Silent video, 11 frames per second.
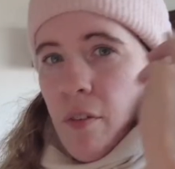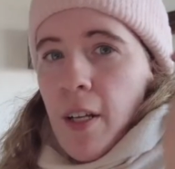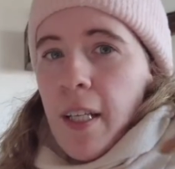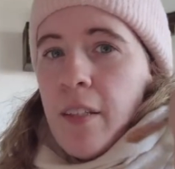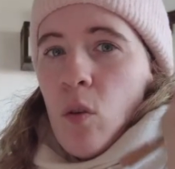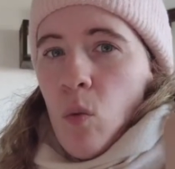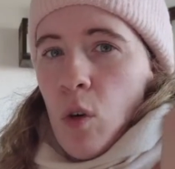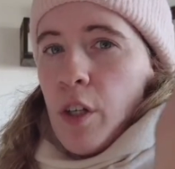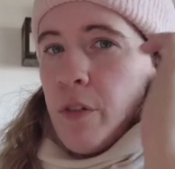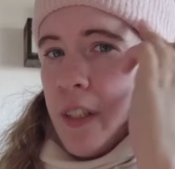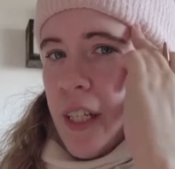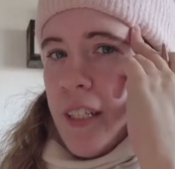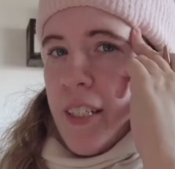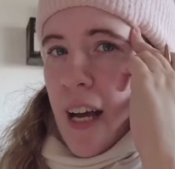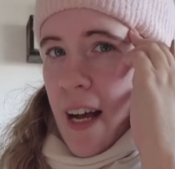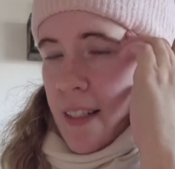got like the work related
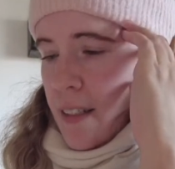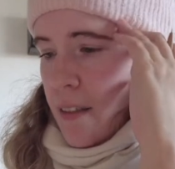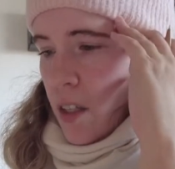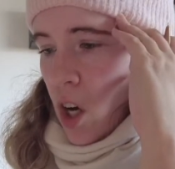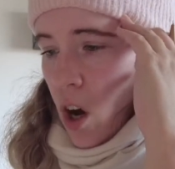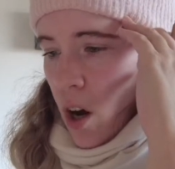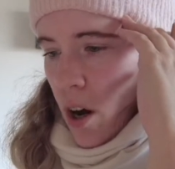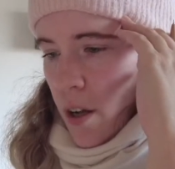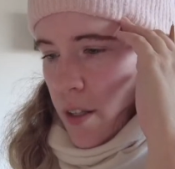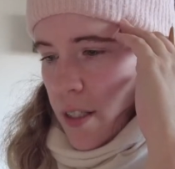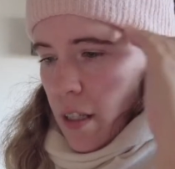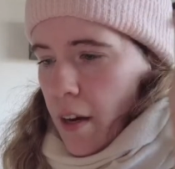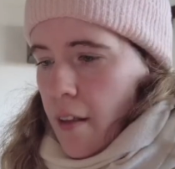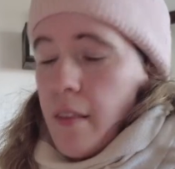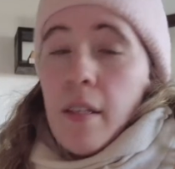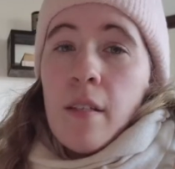tasks, the calls, a lot
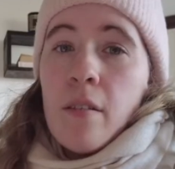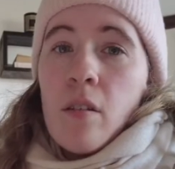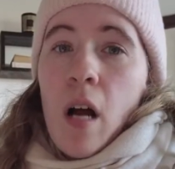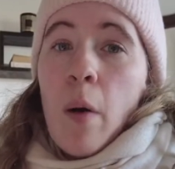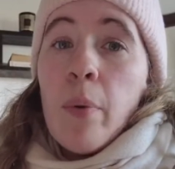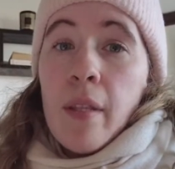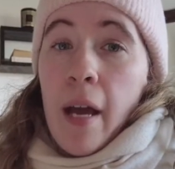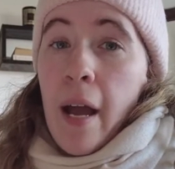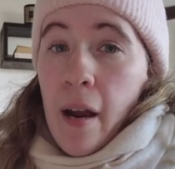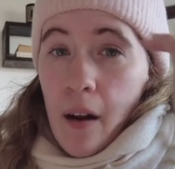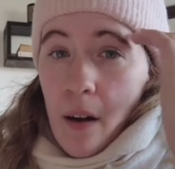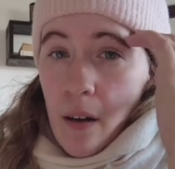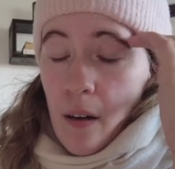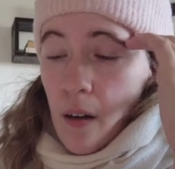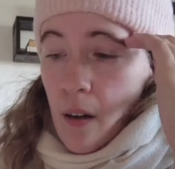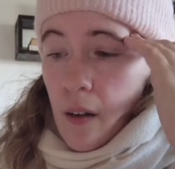of things are up in the
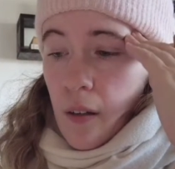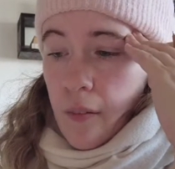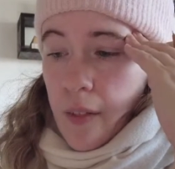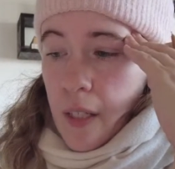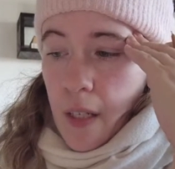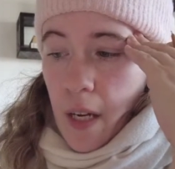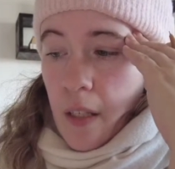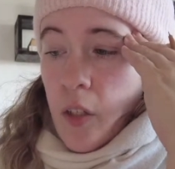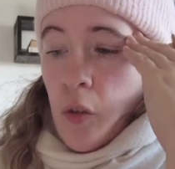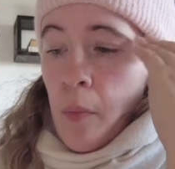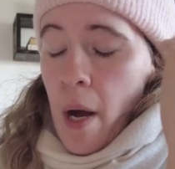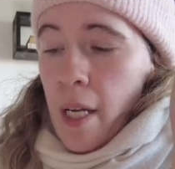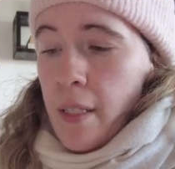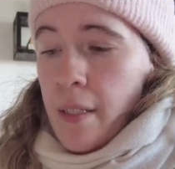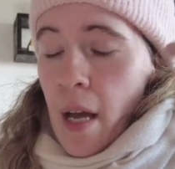air these next 2 months.